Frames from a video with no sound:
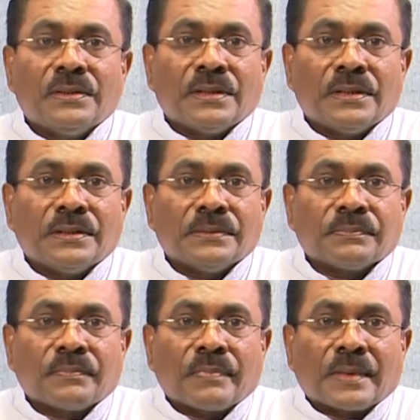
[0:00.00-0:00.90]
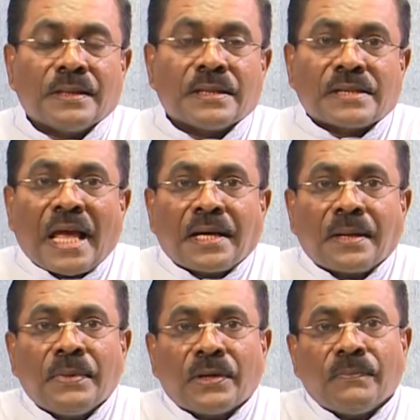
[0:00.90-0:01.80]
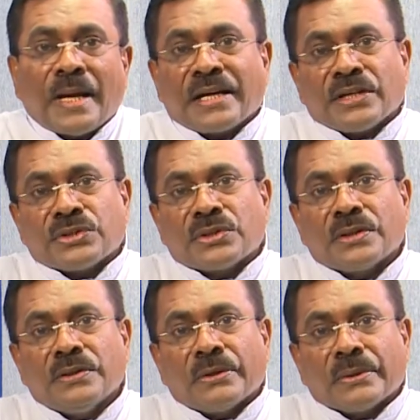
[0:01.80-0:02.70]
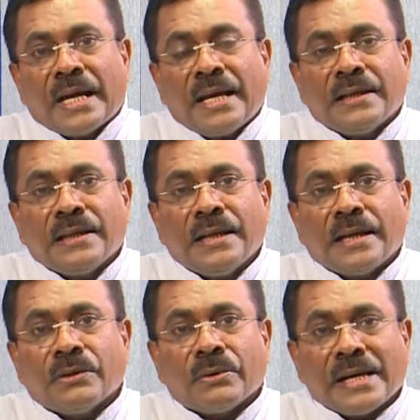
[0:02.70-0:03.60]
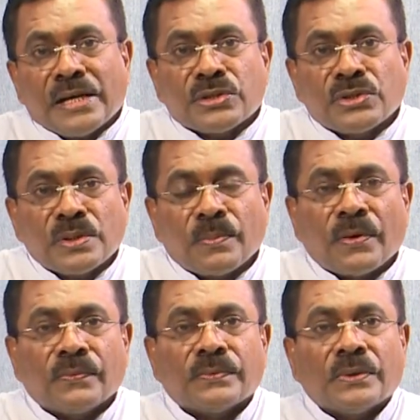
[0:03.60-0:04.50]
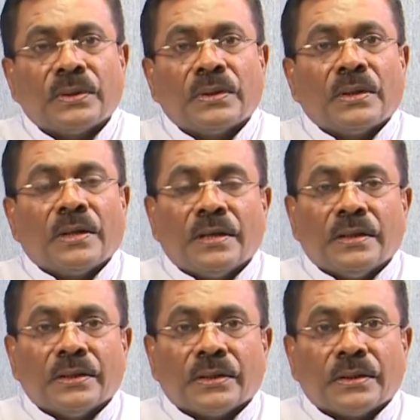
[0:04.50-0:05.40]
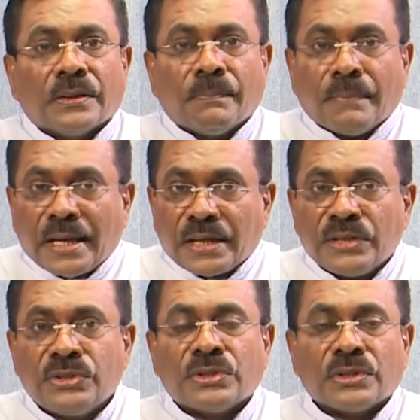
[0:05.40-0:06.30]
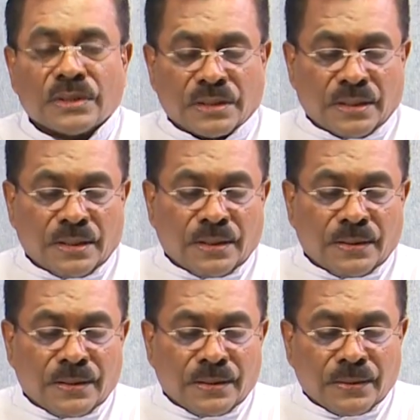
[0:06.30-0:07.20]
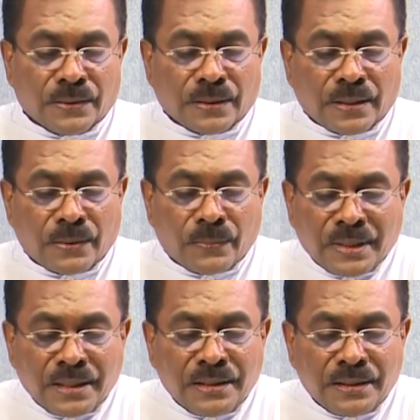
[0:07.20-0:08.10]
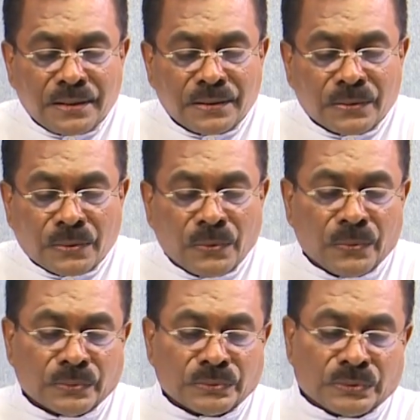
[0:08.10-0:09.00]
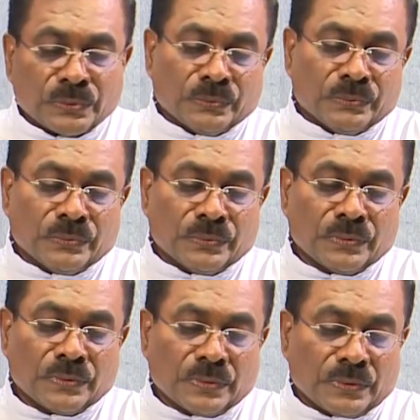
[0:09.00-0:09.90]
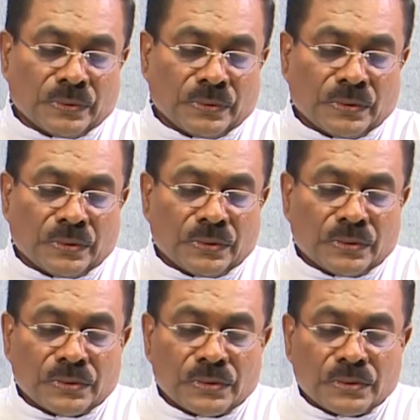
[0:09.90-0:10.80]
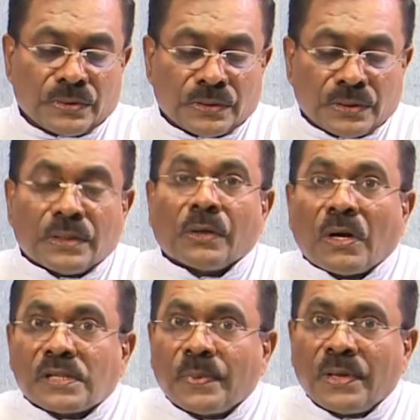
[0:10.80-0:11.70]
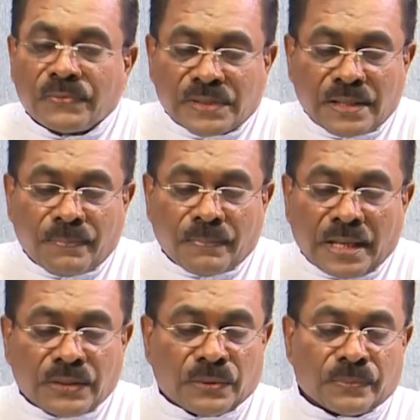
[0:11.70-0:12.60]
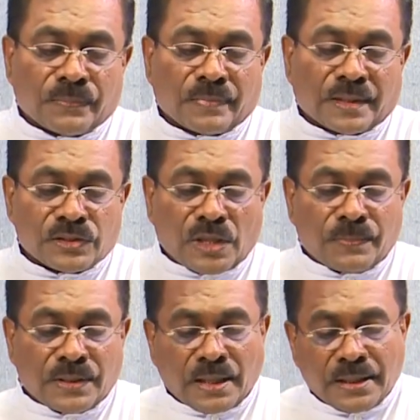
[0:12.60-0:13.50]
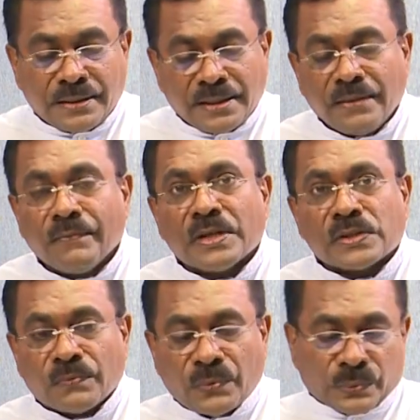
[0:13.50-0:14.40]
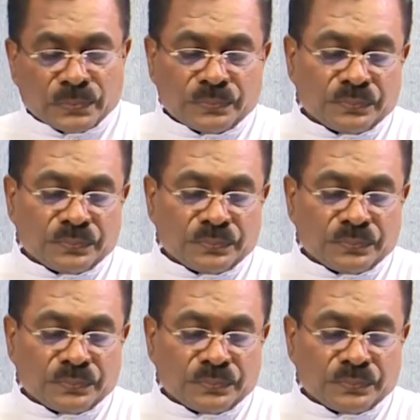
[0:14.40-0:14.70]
the sacrament of marriage, the reality and the relationship of marriage, we go to the Gospel of St. Matthew, chapter 19, verse 4.